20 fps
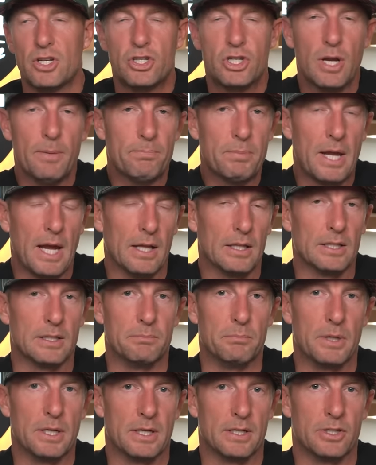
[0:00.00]
Chip
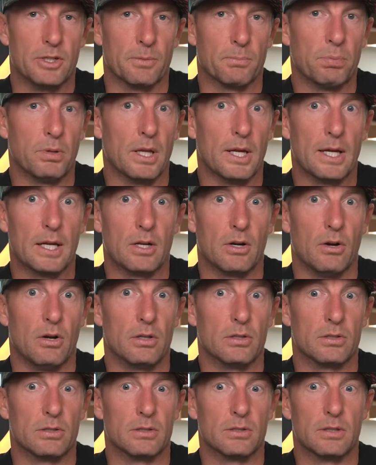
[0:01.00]
Kelly being your play
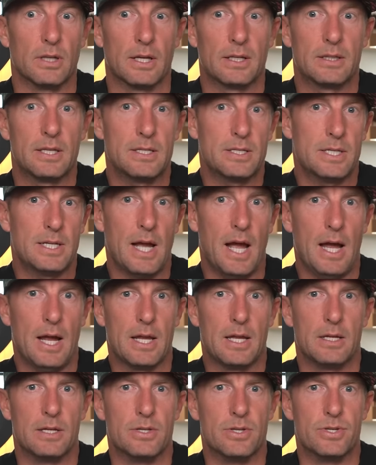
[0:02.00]
caller, like this
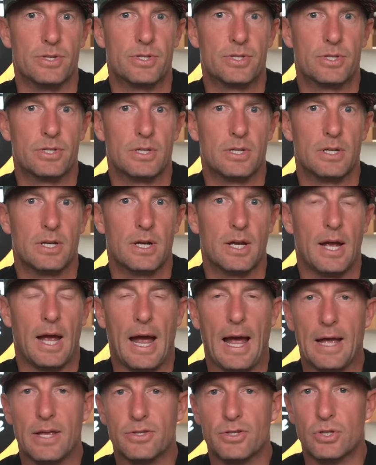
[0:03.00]
guy is
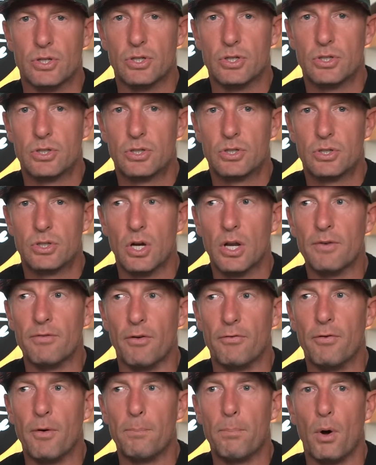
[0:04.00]
as good of
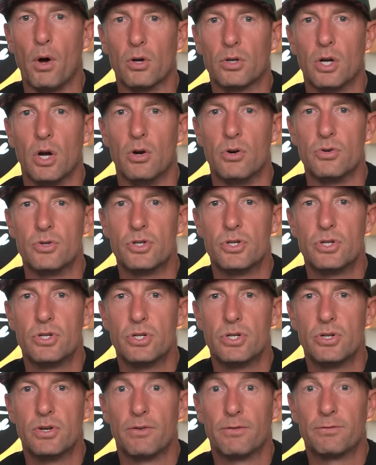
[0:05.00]
a football
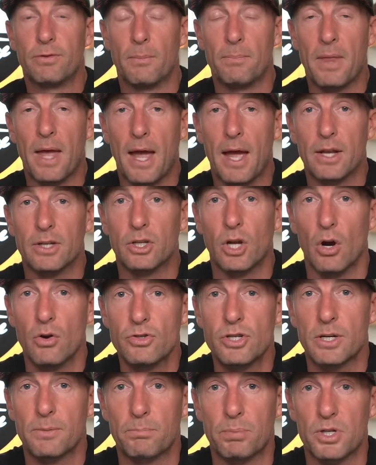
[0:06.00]
coach from the head
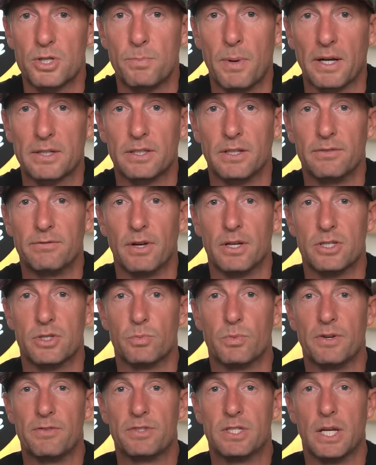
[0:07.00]
coaching perspective
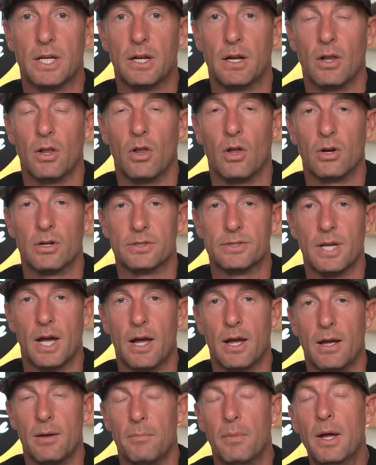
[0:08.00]
as we've seen in a long
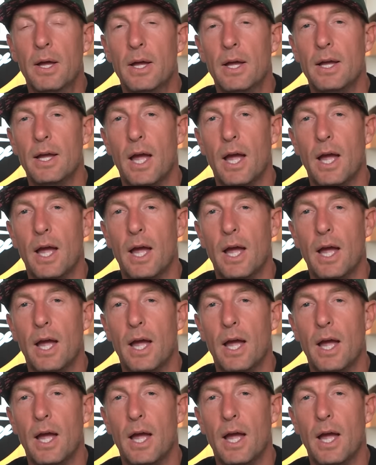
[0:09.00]
time.